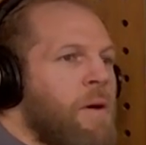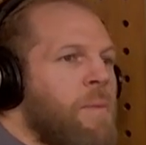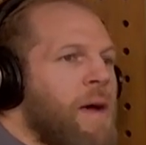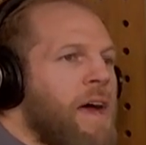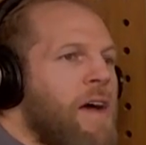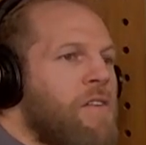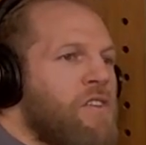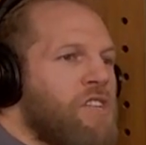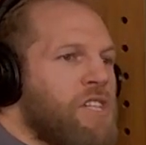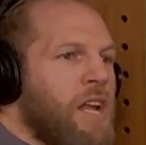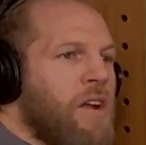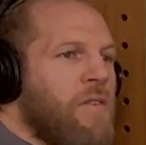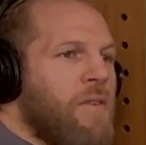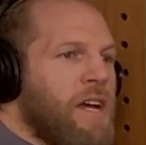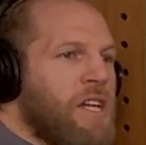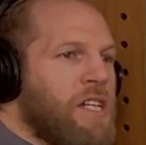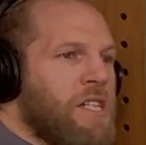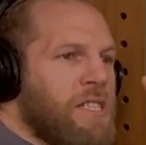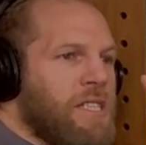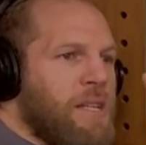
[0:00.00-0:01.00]
my parents'
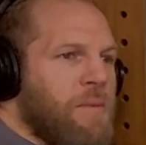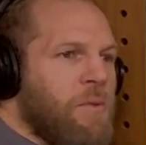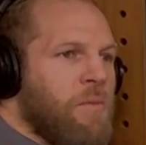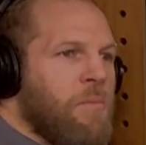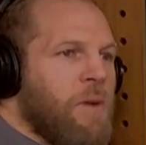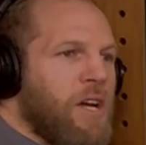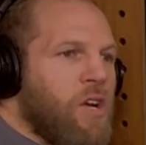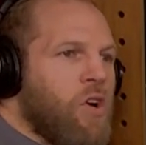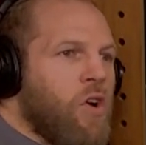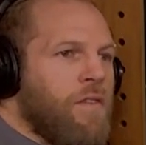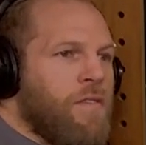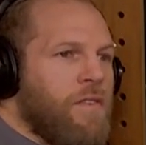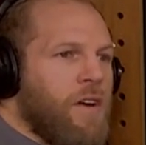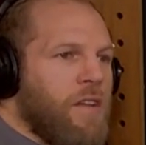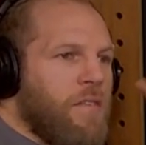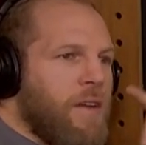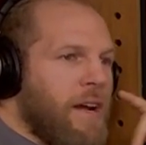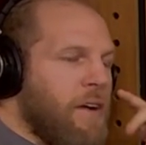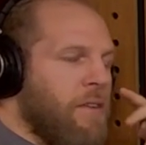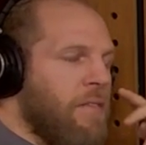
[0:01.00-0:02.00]
generation. Someone, my
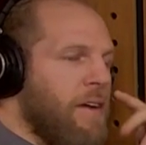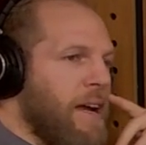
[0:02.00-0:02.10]
godfather